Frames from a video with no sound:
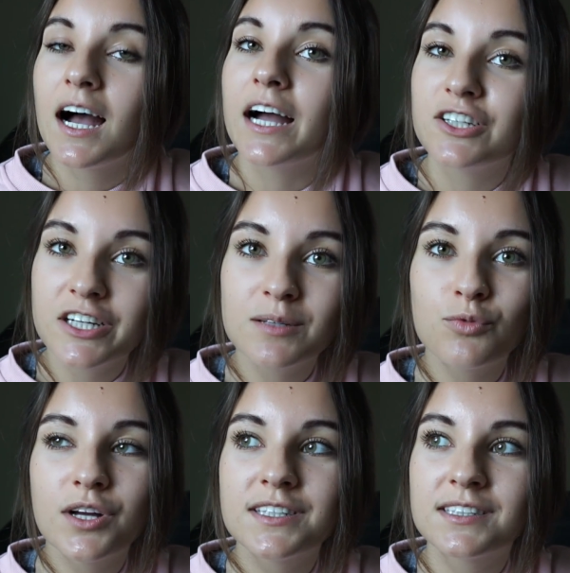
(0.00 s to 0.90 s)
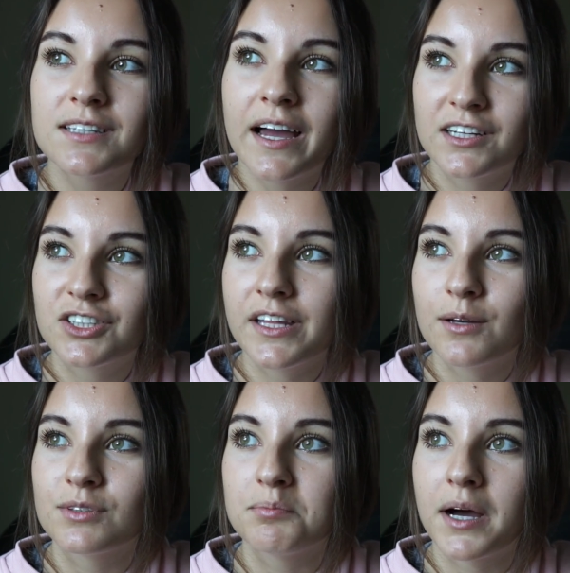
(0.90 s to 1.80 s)
I tried them once. I actually think
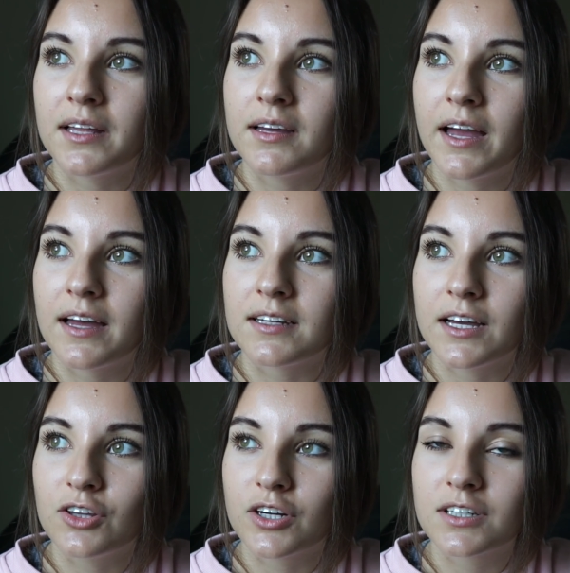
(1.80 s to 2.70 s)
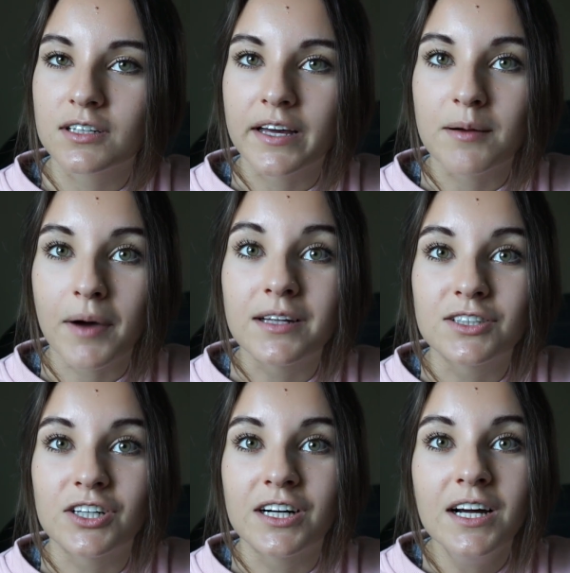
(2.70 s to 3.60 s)
it was in Bali and I looked like a
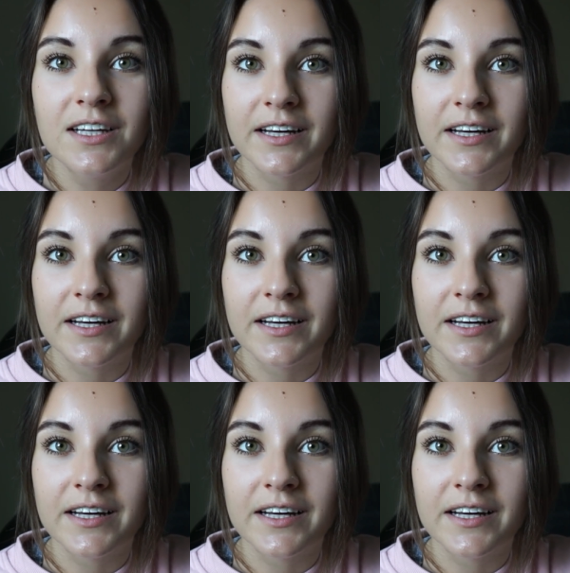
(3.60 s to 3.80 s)
monster.